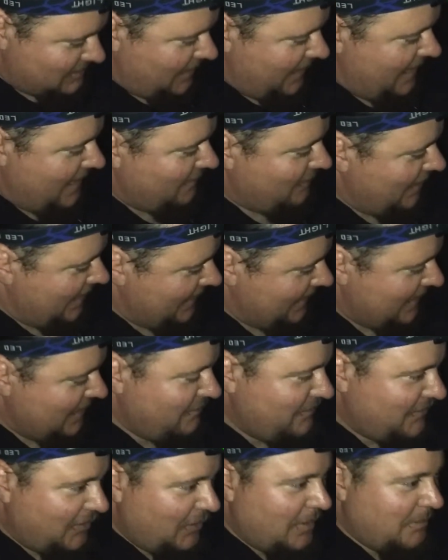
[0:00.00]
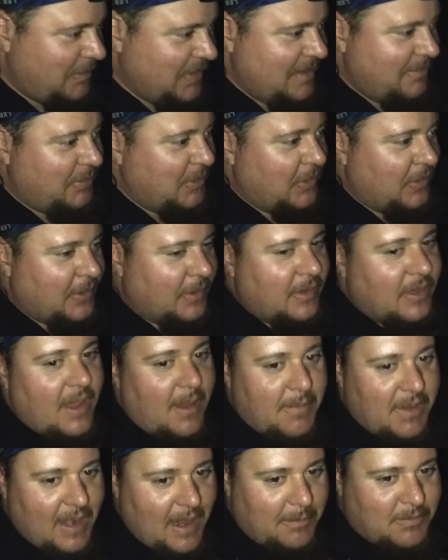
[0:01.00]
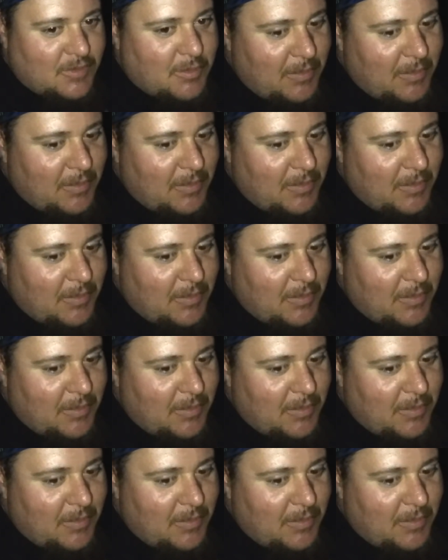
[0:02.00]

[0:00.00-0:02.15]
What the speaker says: I have a handful of people who are coming up